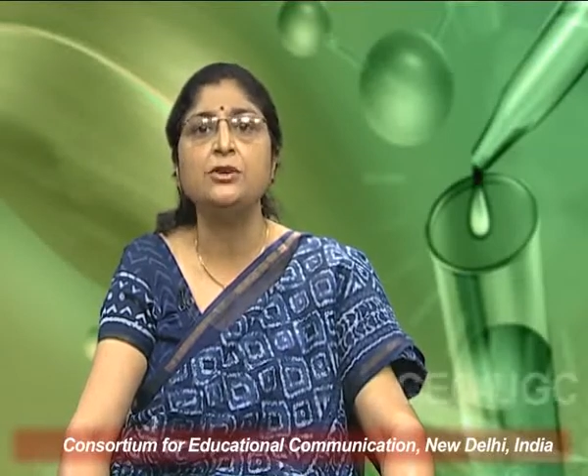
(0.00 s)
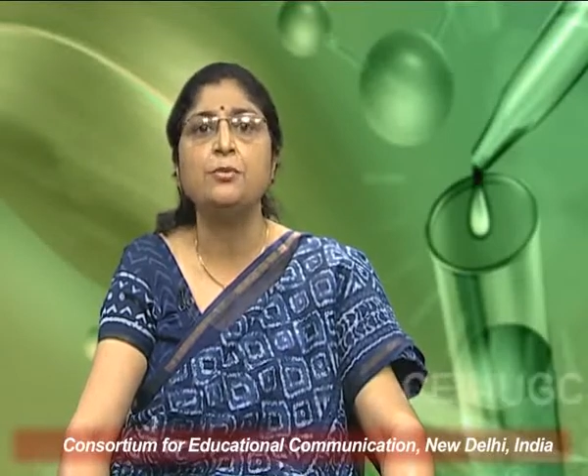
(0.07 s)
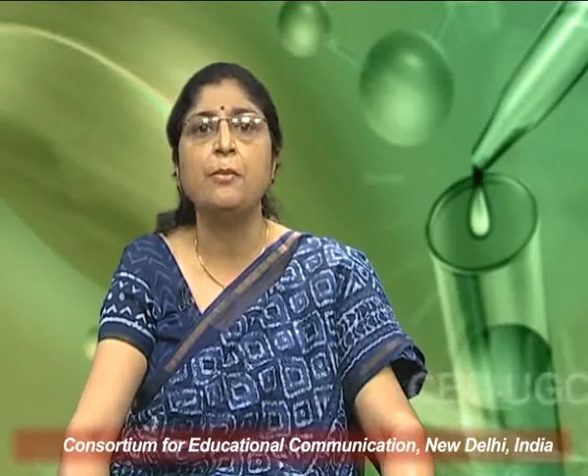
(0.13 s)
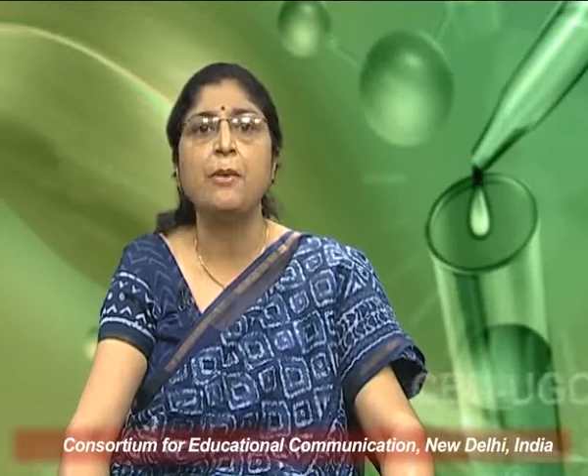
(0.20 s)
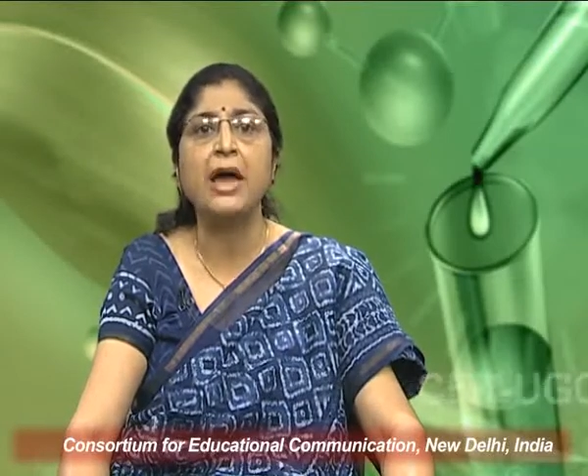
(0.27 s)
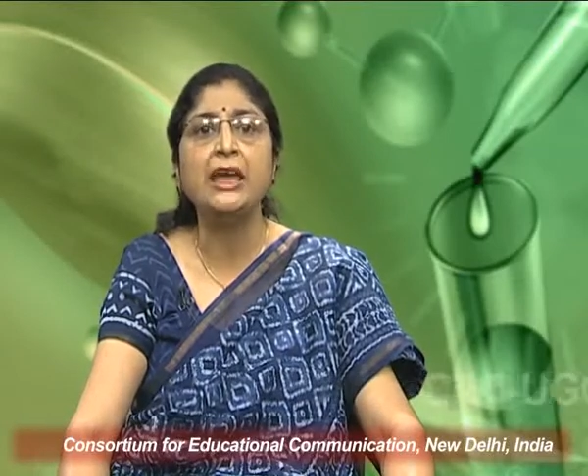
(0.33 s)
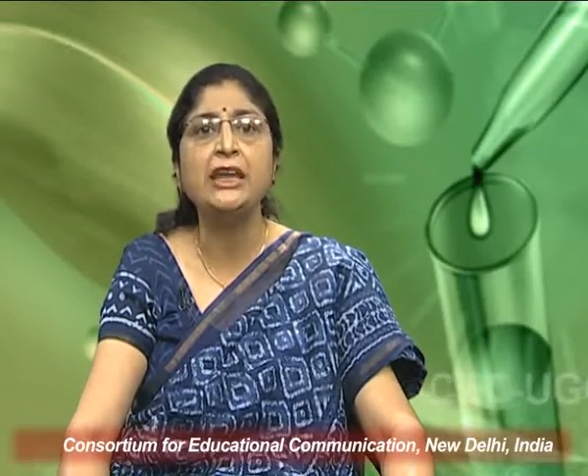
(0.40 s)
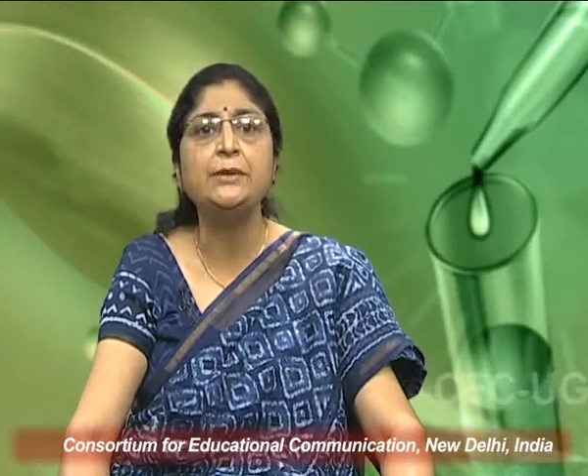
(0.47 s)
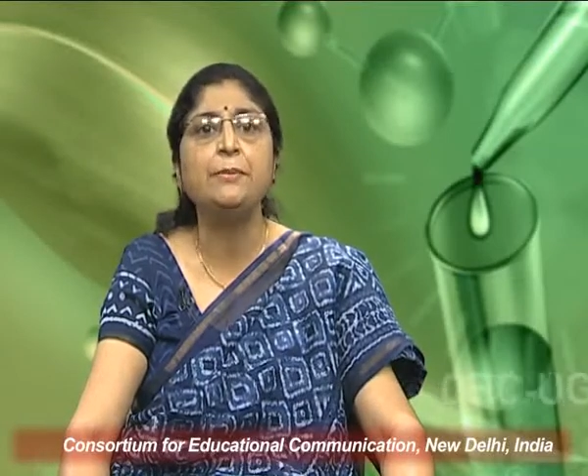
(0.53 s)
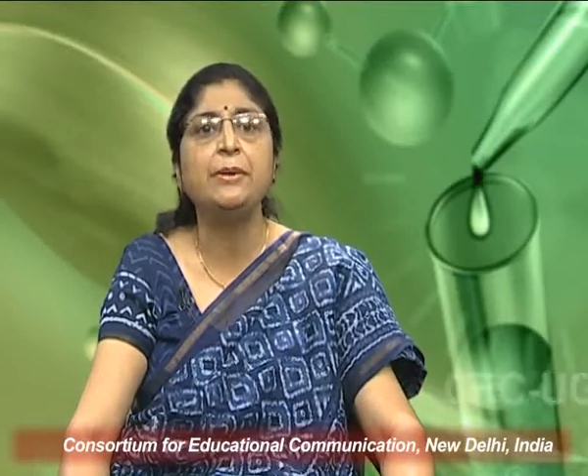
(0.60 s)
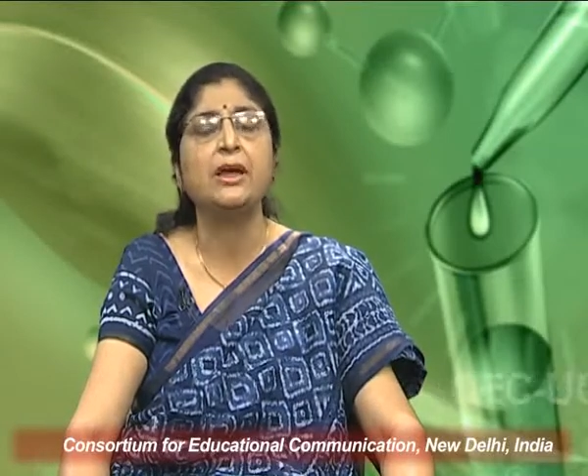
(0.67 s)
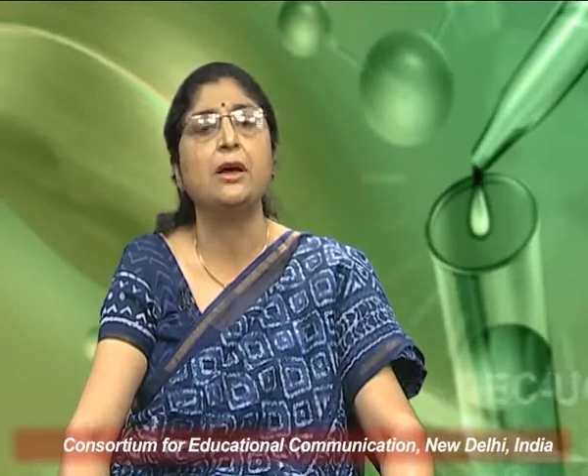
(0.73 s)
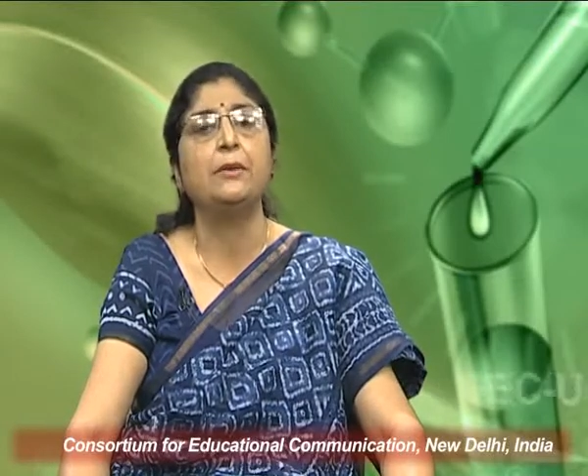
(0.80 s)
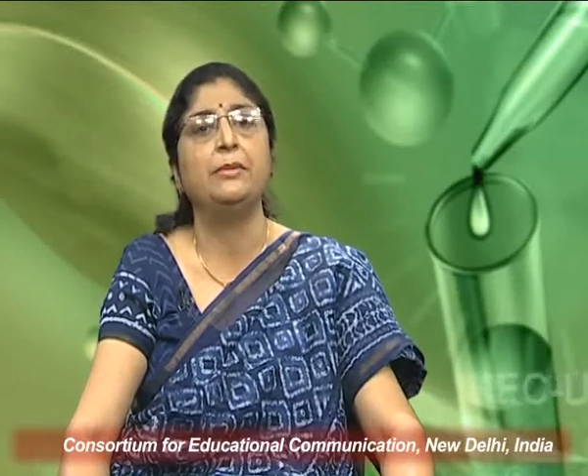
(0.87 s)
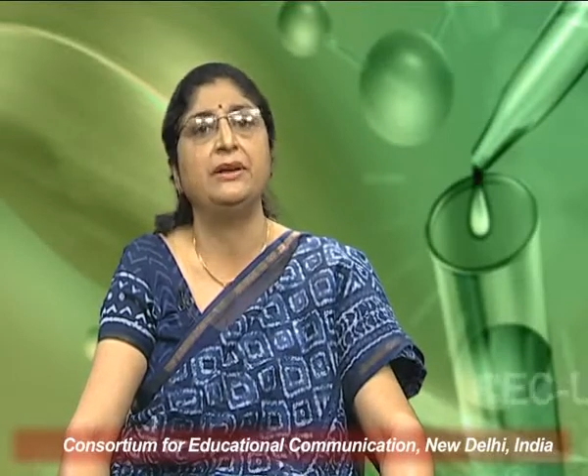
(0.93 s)
might
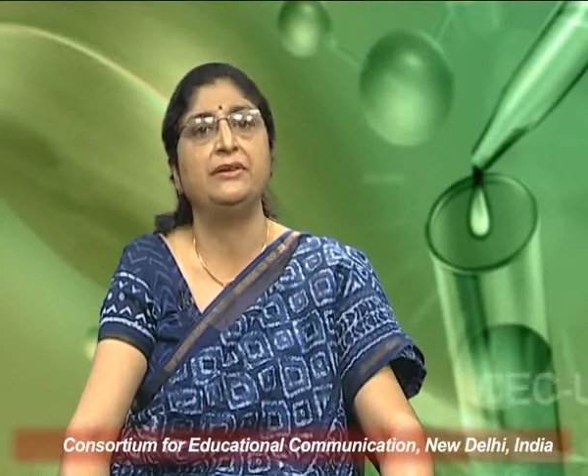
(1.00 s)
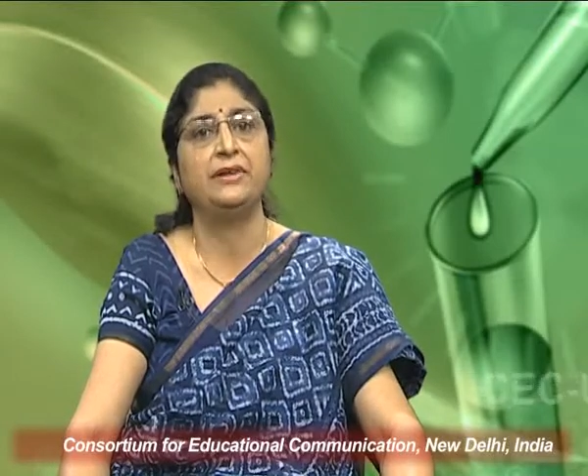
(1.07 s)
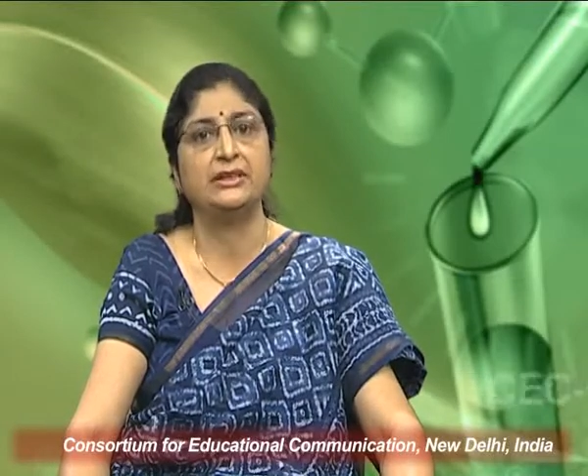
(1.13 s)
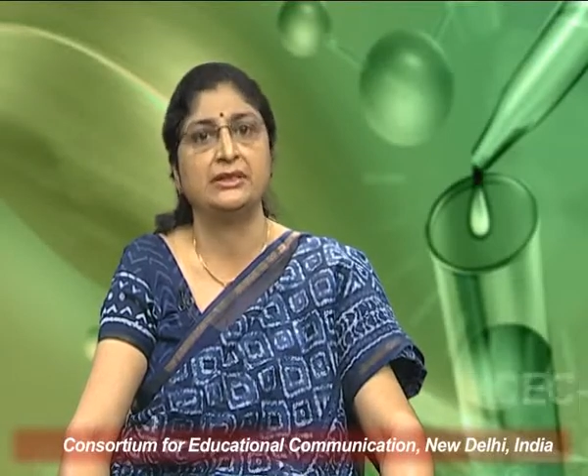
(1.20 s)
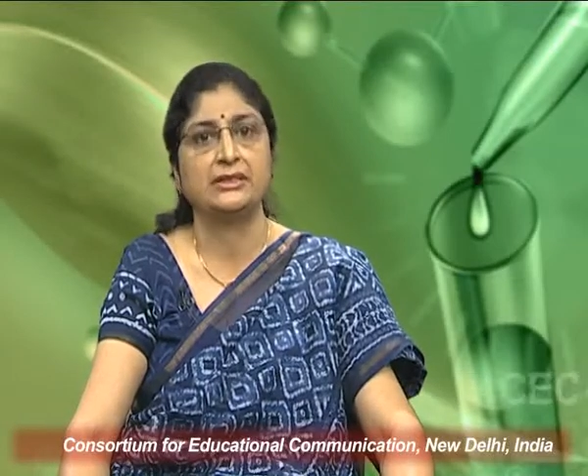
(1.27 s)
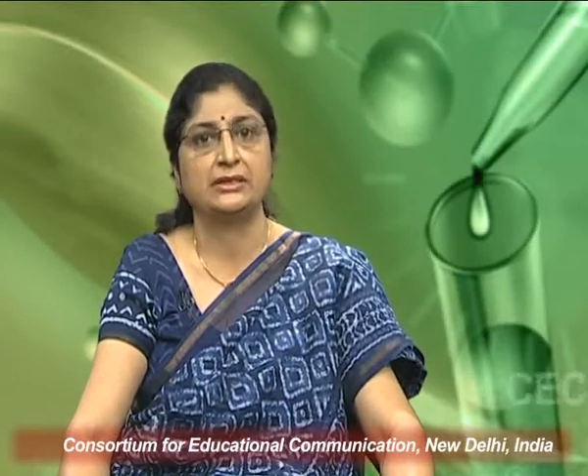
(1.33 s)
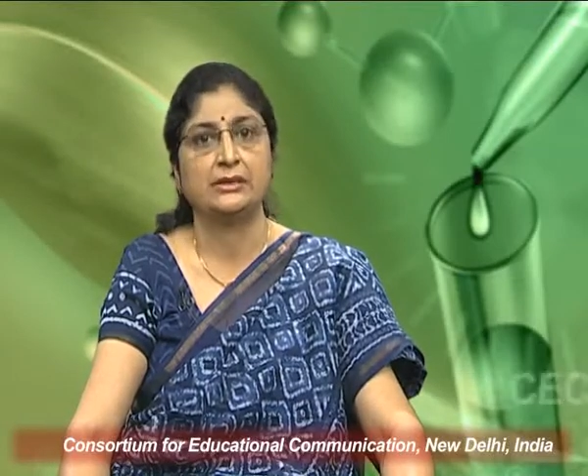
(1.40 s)
become a risk.